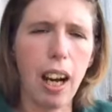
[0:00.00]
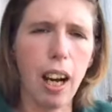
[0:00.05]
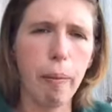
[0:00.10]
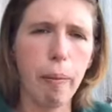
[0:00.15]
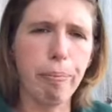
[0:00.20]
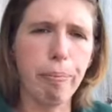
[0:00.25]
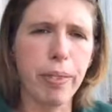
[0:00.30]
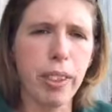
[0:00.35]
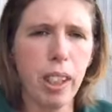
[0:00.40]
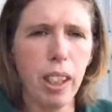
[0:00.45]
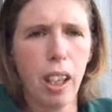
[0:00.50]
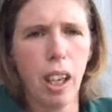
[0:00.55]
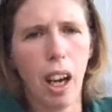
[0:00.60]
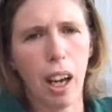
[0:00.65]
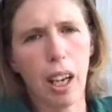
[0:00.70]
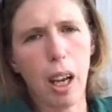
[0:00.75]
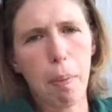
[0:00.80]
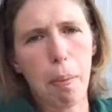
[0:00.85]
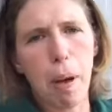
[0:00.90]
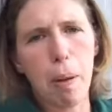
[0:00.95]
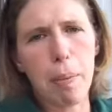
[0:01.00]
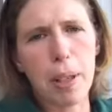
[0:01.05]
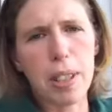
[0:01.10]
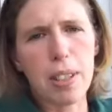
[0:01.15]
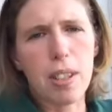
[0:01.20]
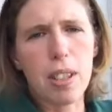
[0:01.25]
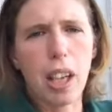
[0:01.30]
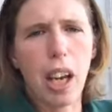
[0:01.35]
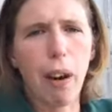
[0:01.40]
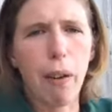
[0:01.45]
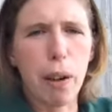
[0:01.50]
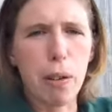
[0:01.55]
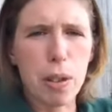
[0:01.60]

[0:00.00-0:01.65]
A couple of months ago,